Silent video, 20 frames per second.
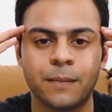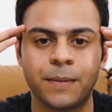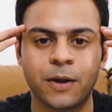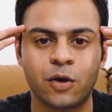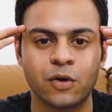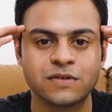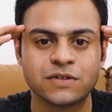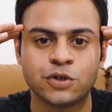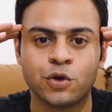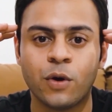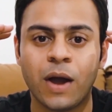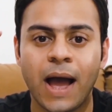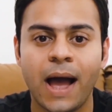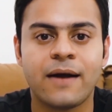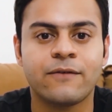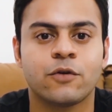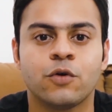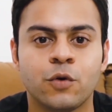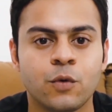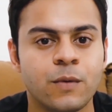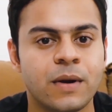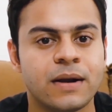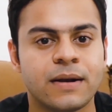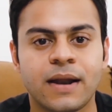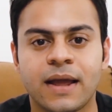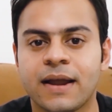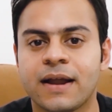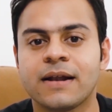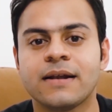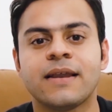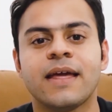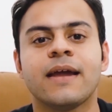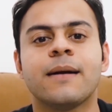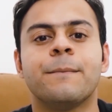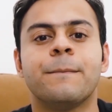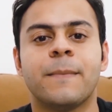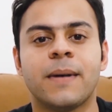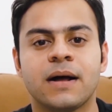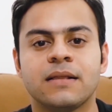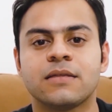because you have to do it. Like, it'll take a
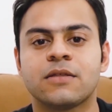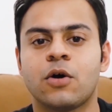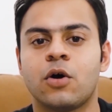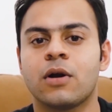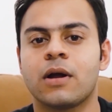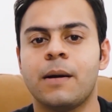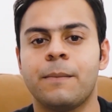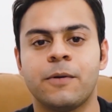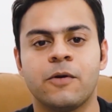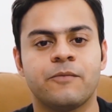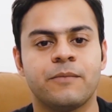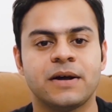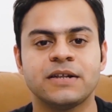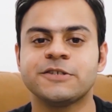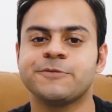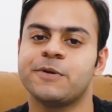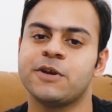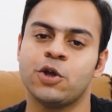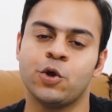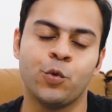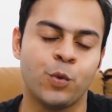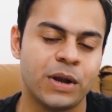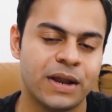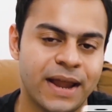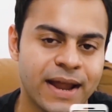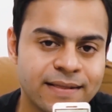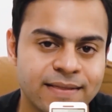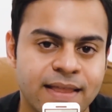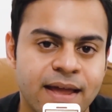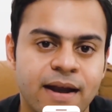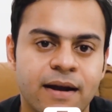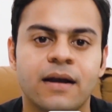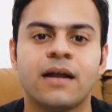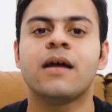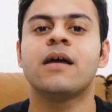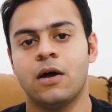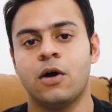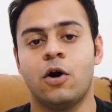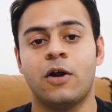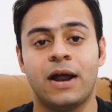month or a couple of months, but you will get there.
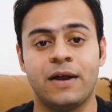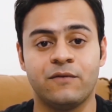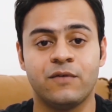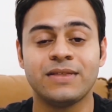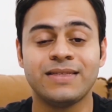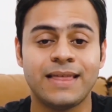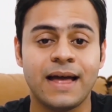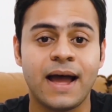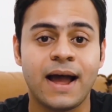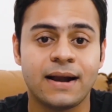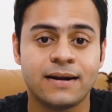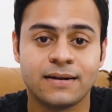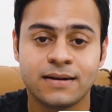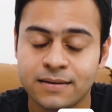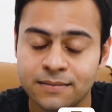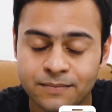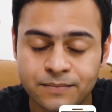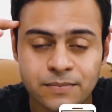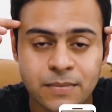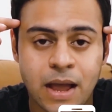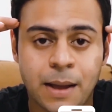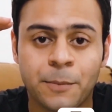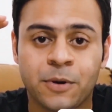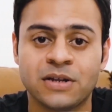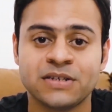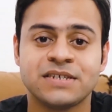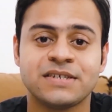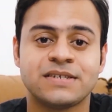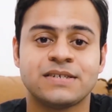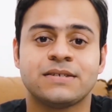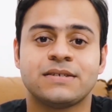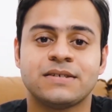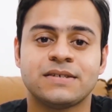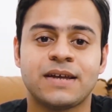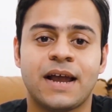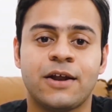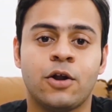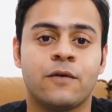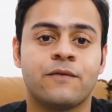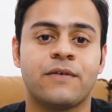Alright, with that, I'm gonna just
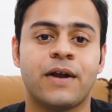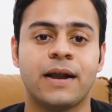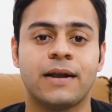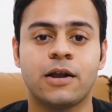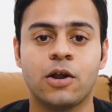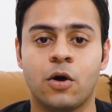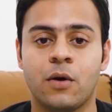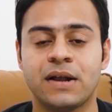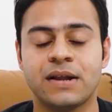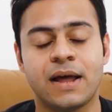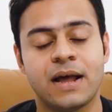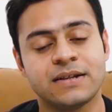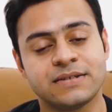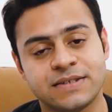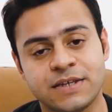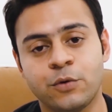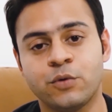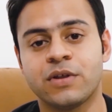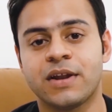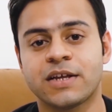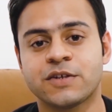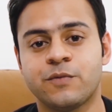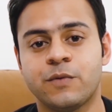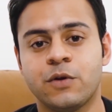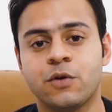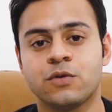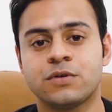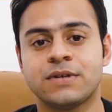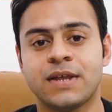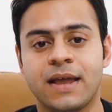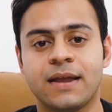sign off right now, and I'll see you in the next video.